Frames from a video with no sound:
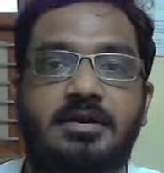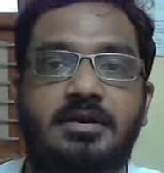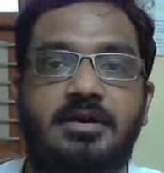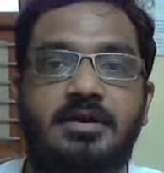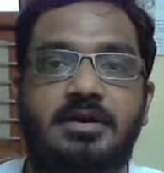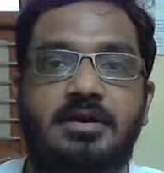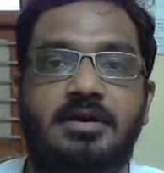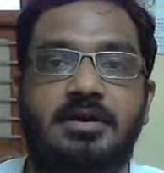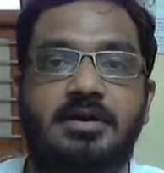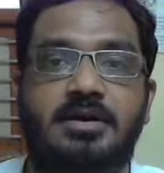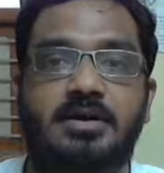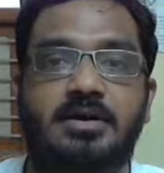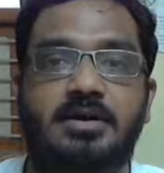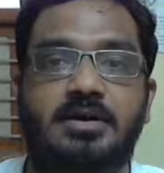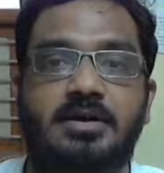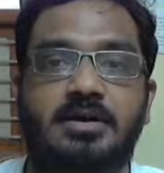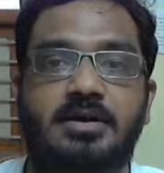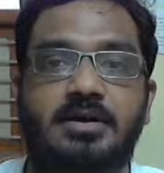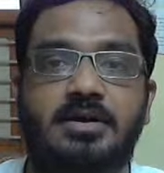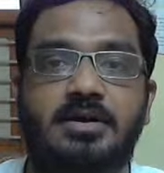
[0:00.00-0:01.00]
uh,
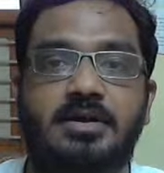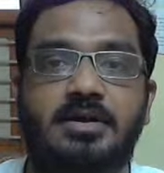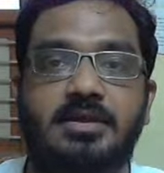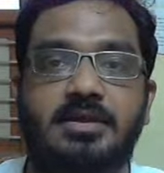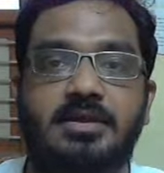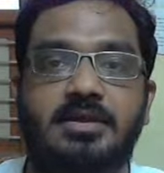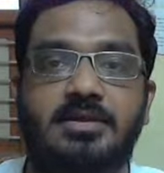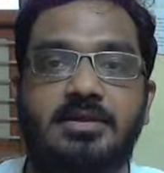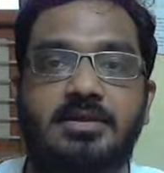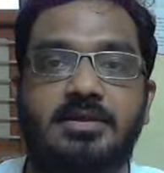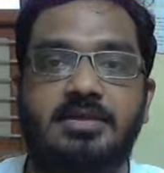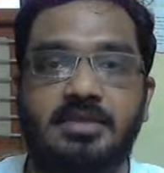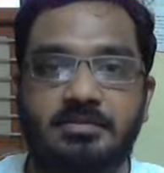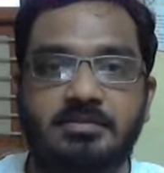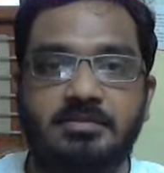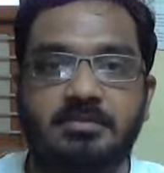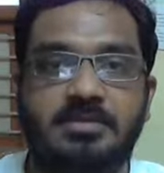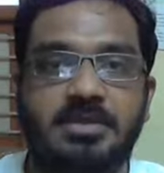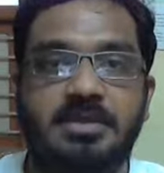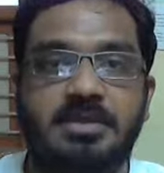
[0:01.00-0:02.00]

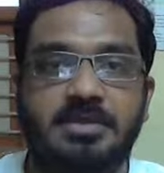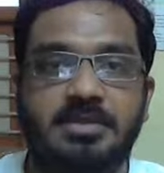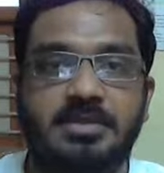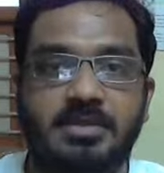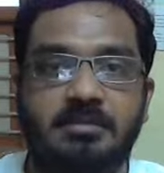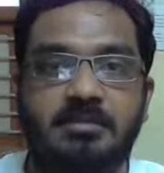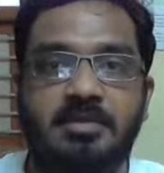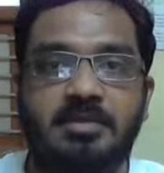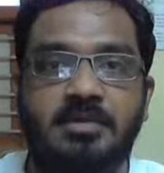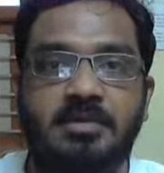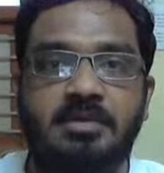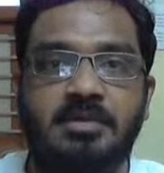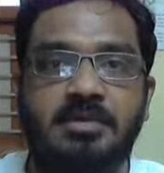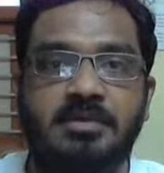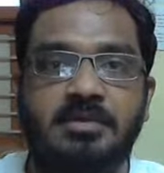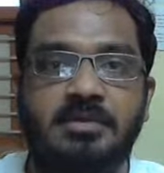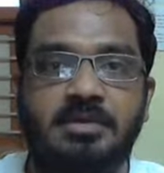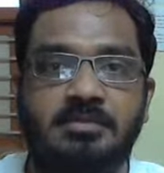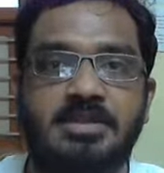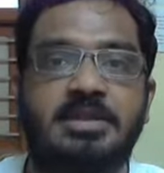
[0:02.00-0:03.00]
something, some
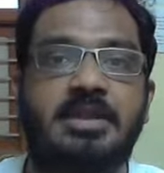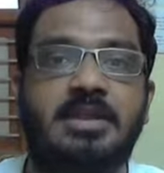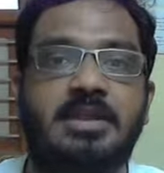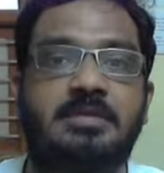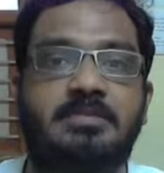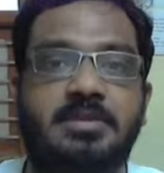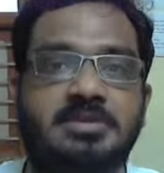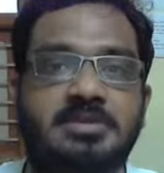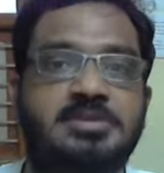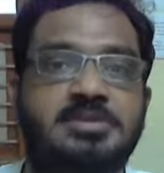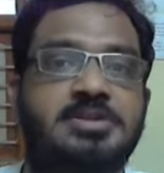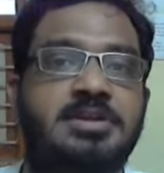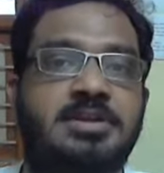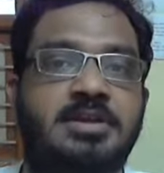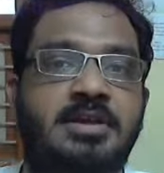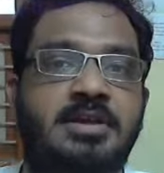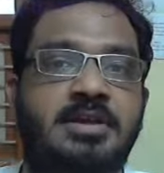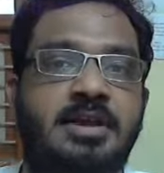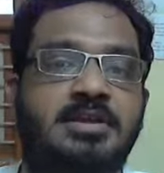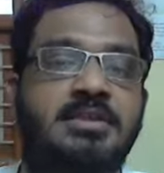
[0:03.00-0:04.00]
uh, something like
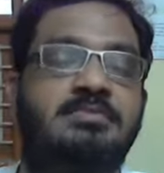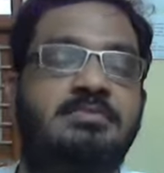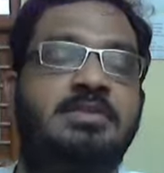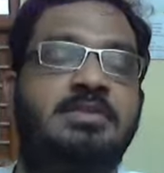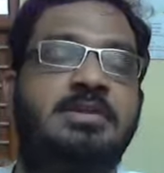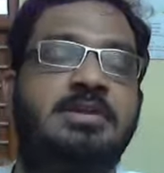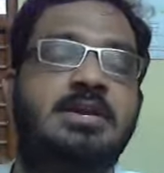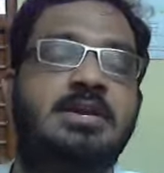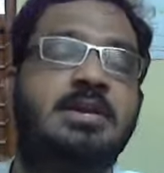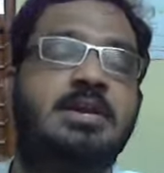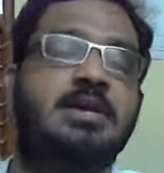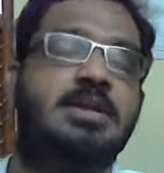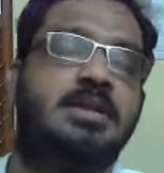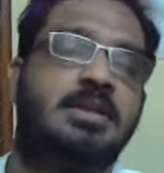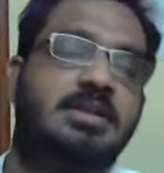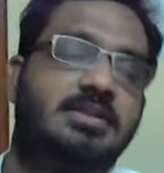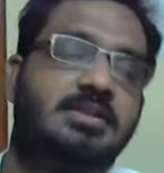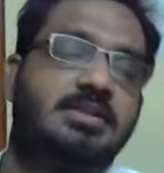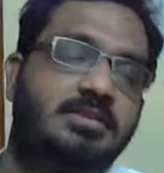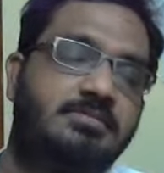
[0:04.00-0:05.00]
pleasure-seeking activity,
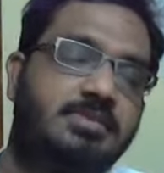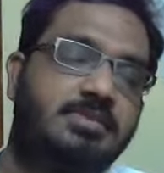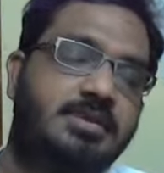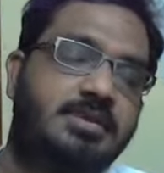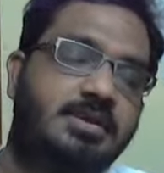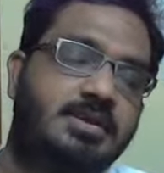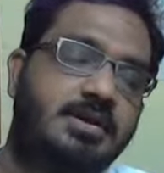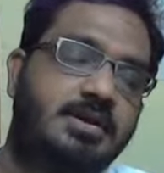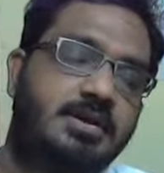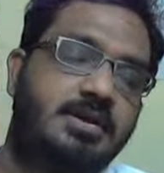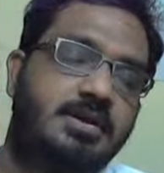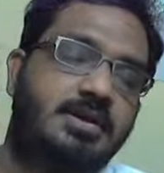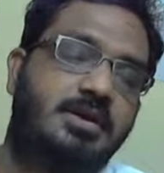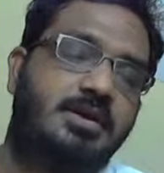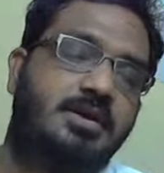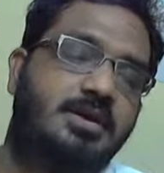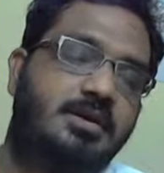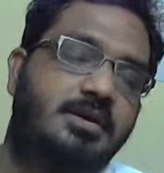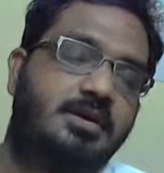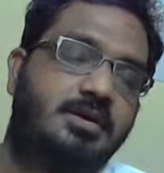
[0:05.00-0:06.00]
like something
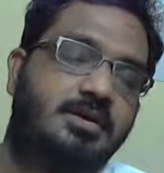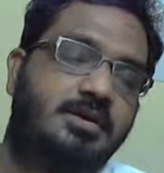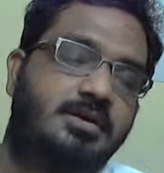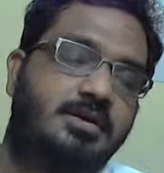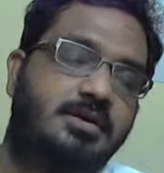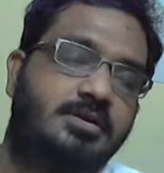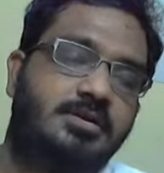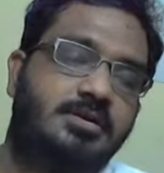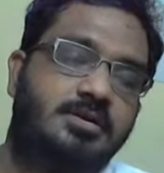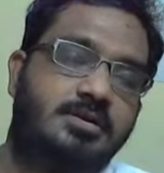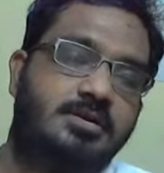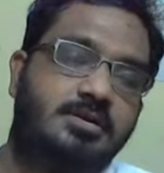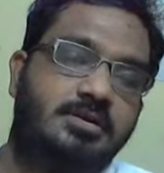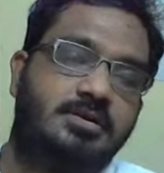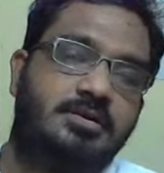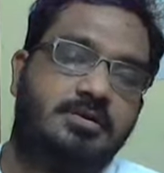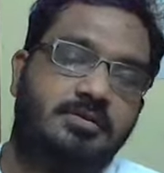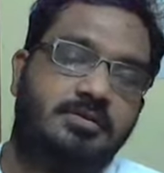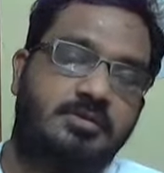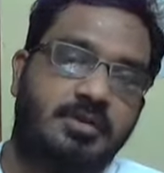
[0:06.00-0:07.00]
uh,
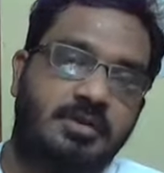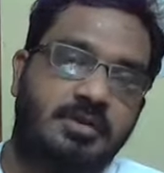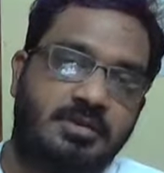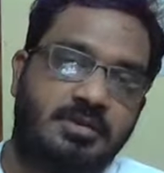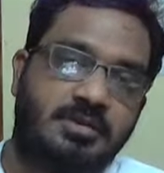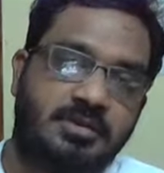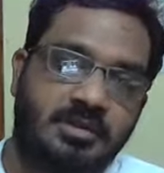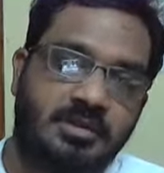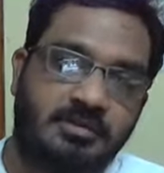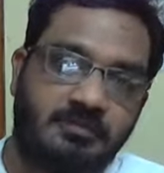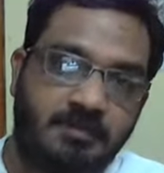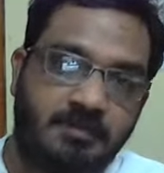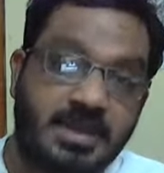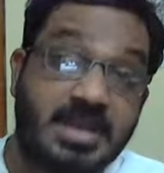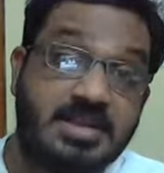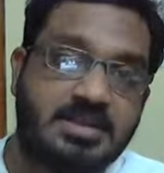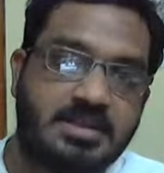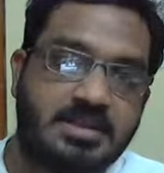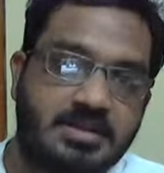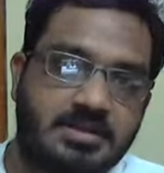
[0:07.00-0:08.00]
towards
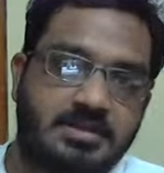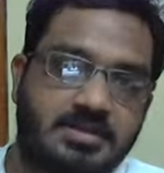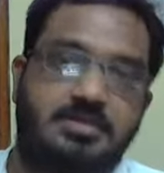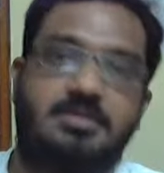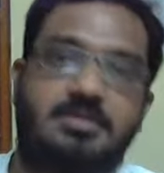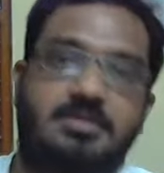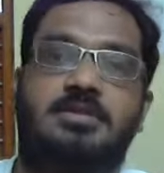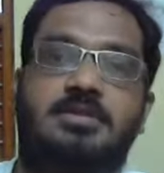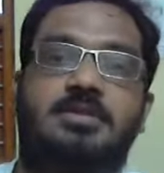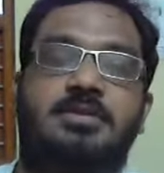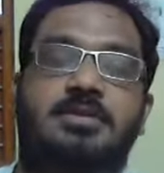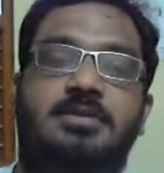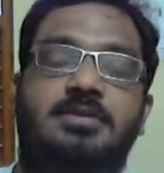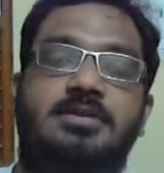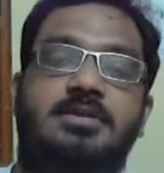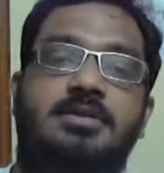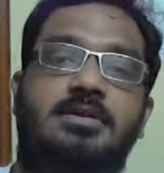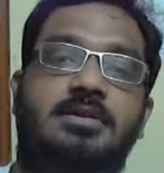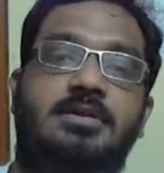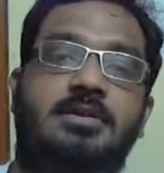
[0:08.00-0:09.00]
mating
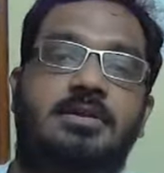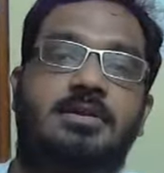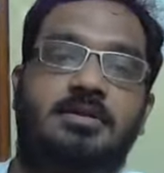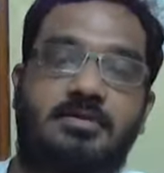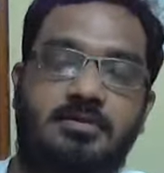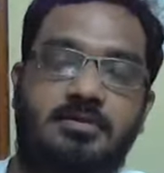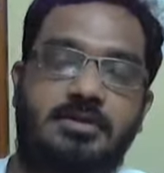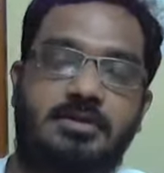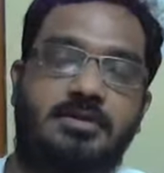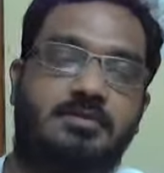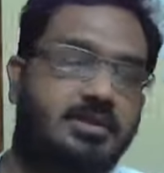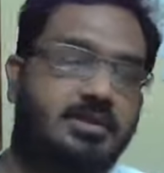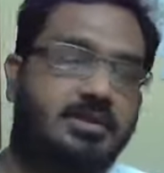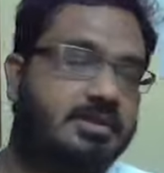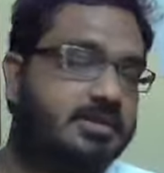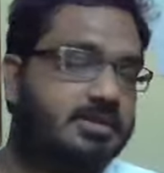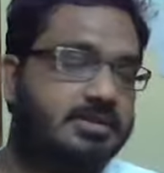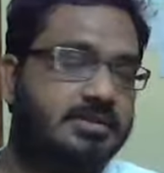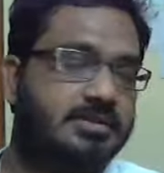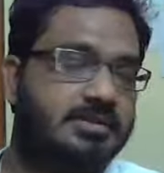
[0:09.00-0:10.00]
or whatever
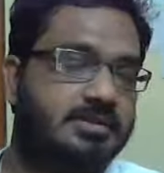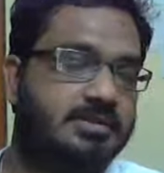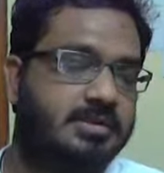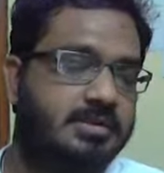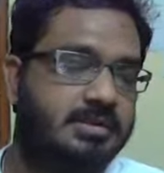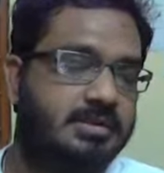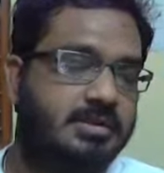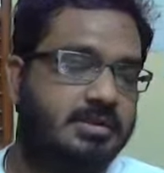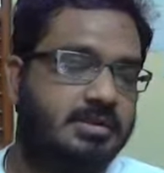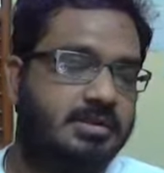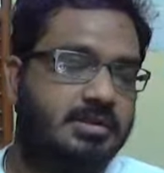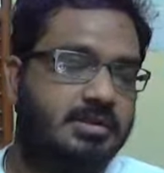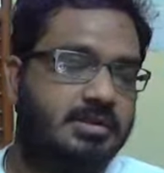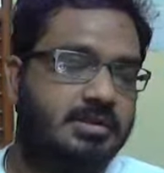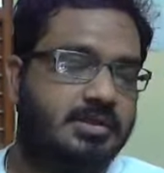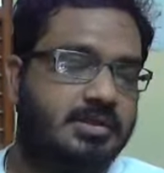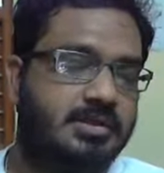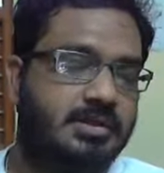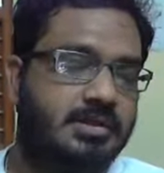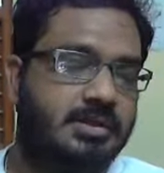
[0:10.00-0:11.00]
it is.
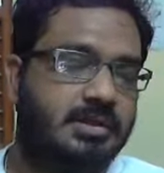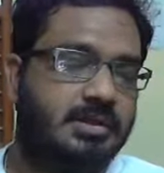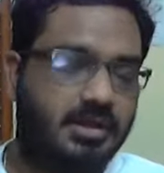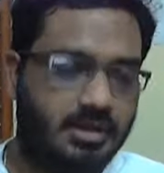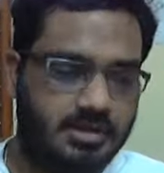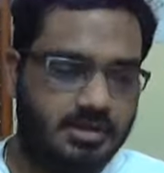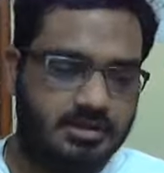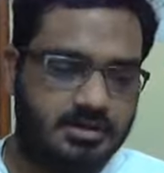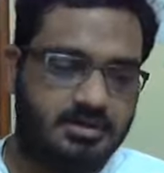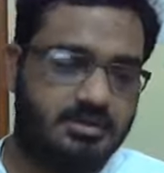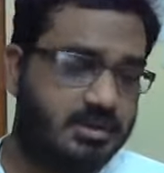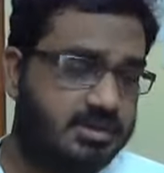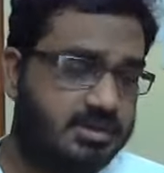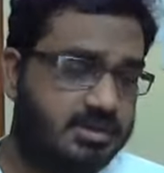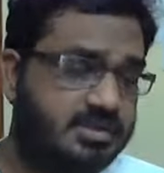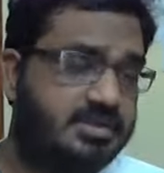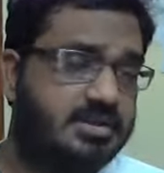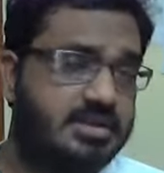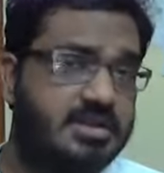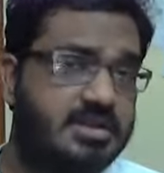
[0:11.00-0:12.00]
And
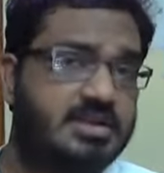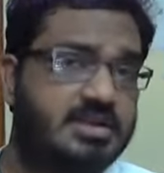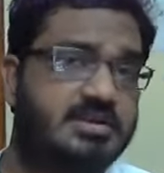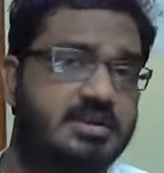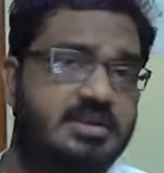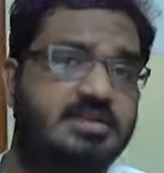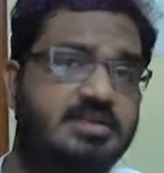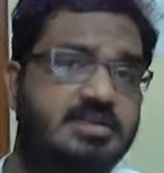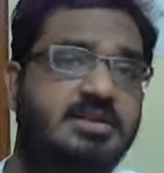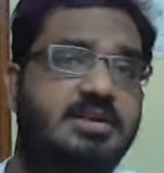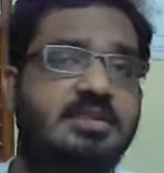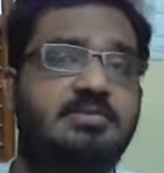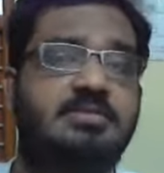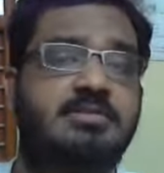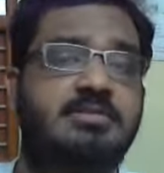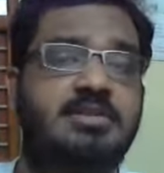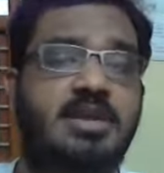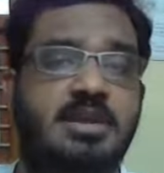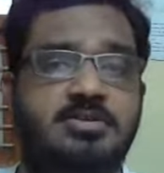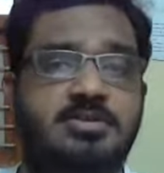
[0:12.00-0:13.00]
that is an instinct that
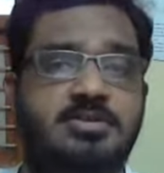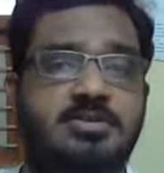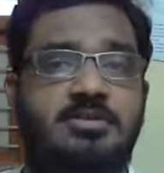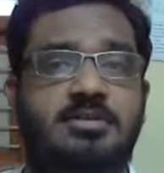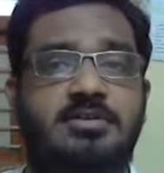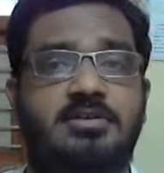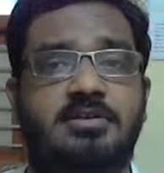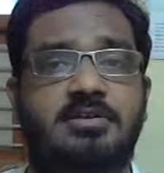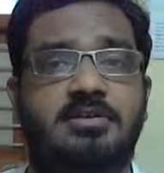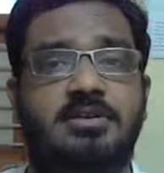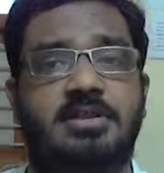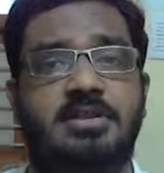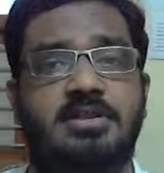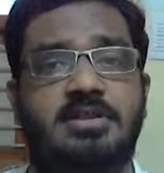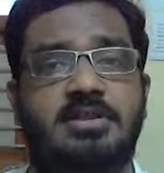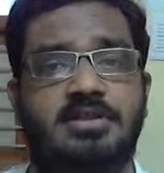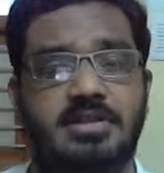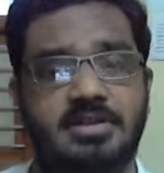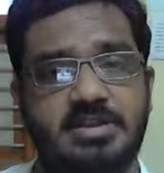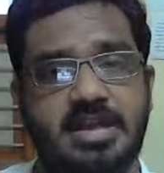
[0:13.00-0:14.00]
is natural.
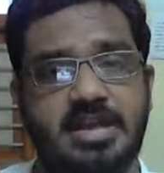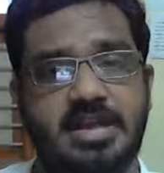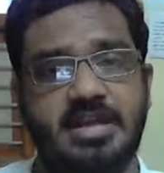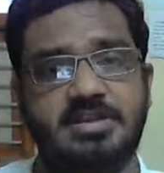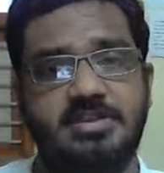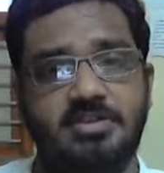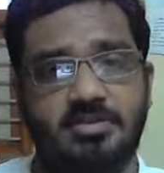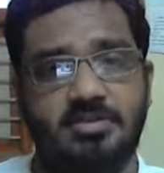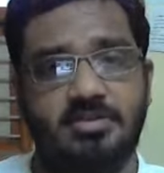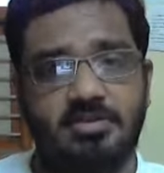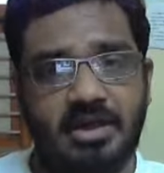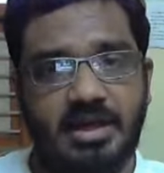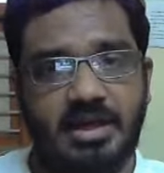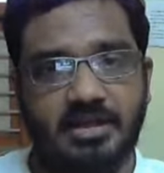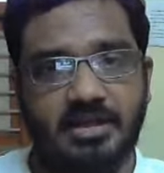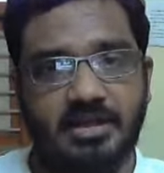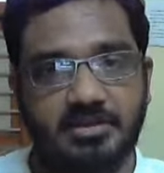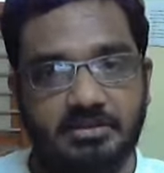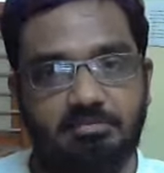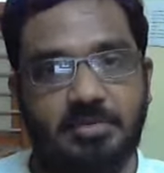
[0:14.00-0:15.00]
That natural
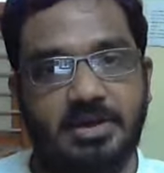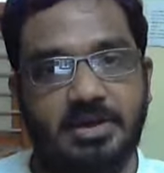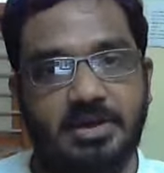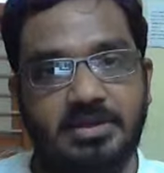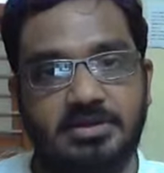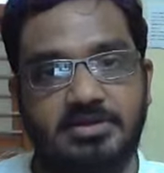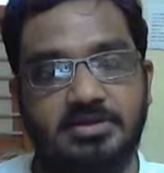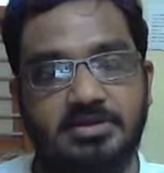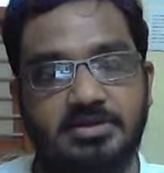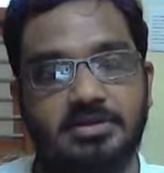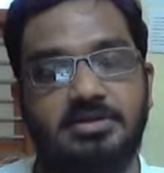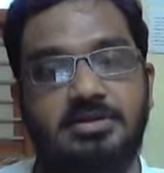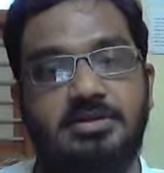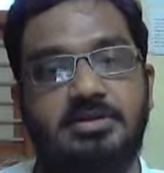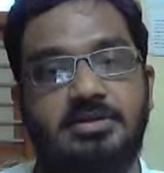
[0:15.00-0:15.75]
aspect